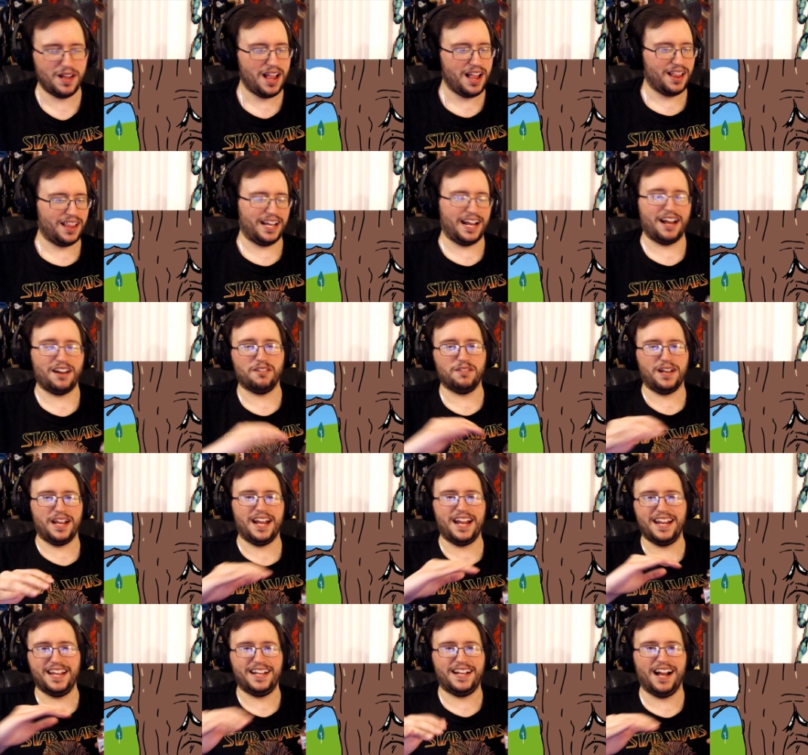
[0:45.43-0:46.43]
like I don't get
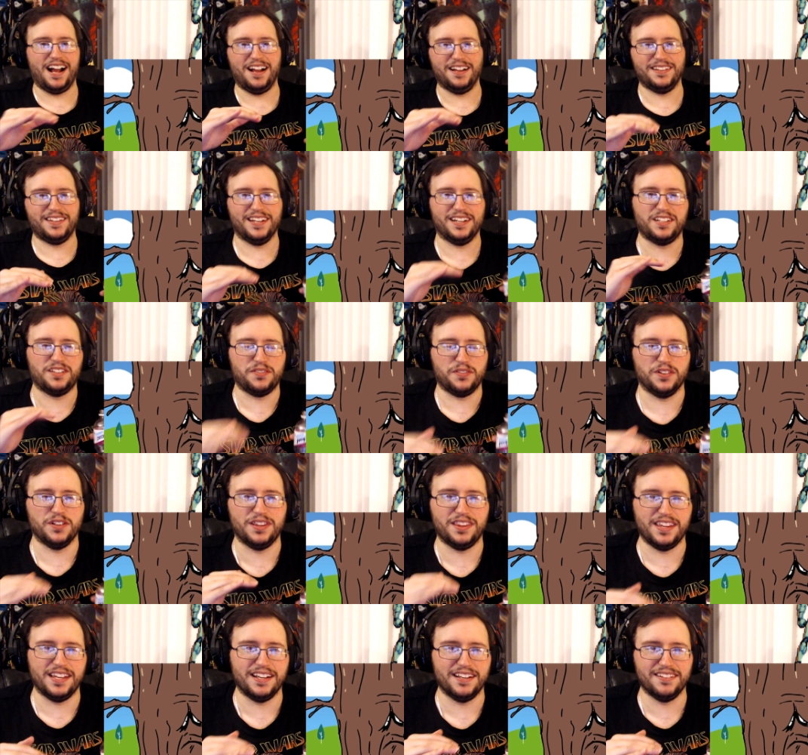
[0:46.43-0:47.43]
any context for the
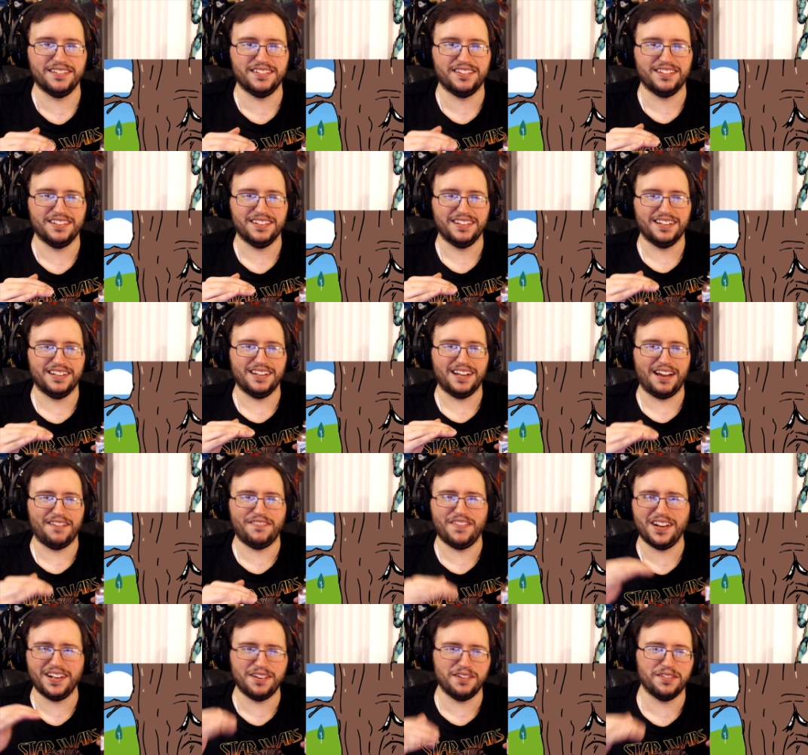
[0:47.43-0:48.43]
things. I
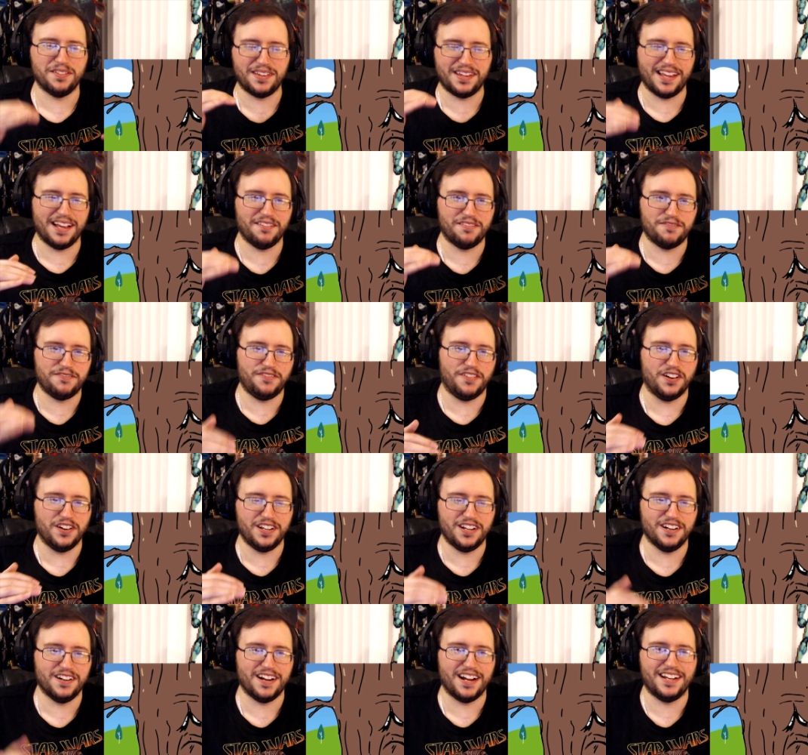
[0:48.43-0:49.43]
find those that
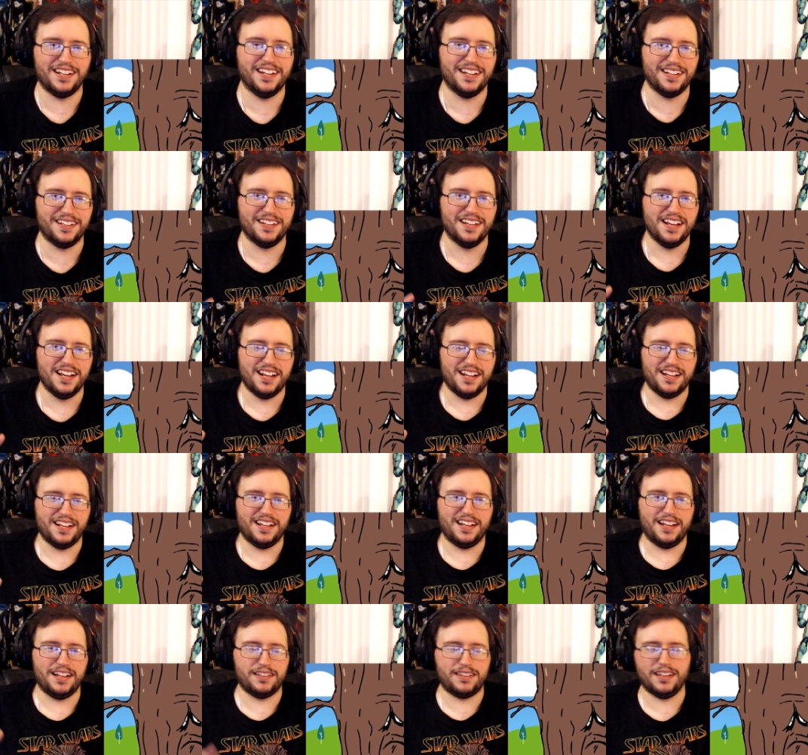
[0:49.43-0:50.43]
funnier, and then
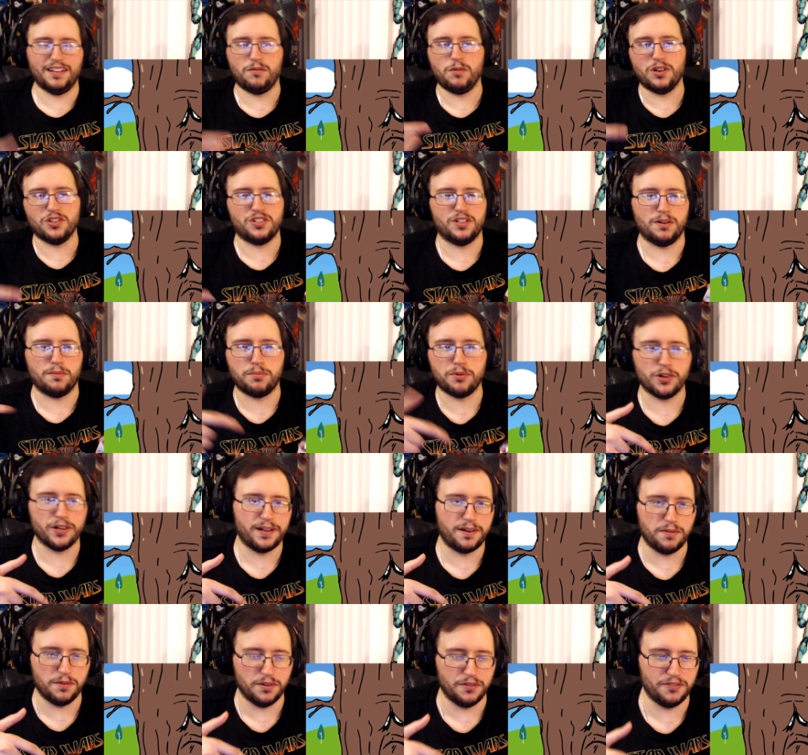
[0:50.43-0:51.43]
it's like watching a
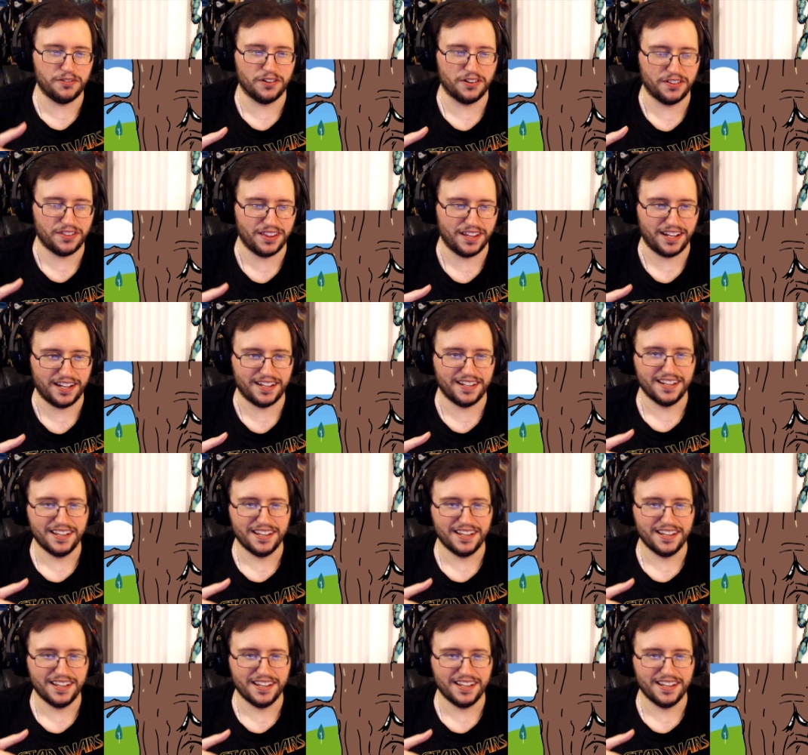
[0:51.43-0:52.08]
prequel for a thing.